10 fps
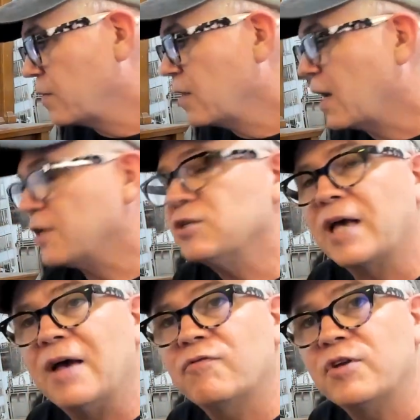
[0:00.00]
I took
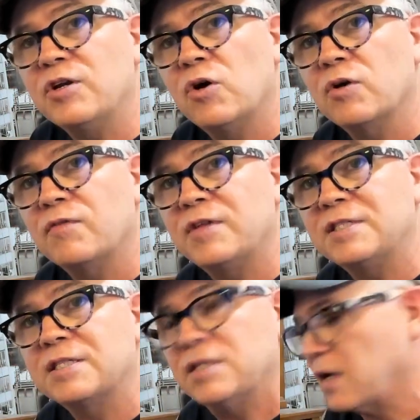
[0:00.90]
every note of
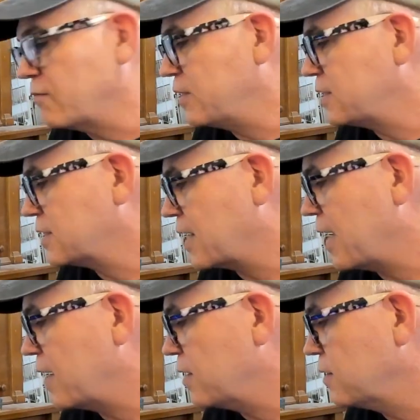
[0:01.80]
this
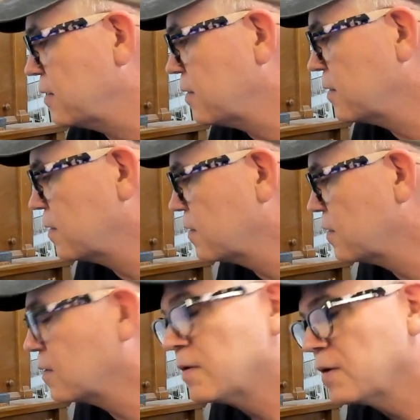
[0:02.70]
scale
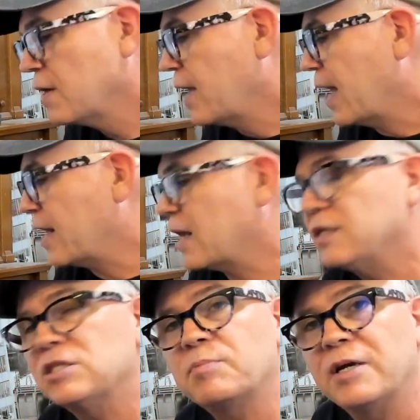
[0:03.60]
and I
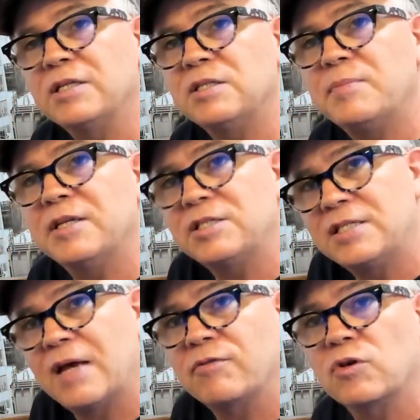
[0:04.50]
just played a diminished
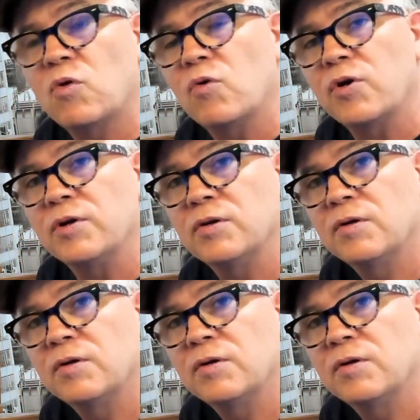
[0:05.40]
7th chord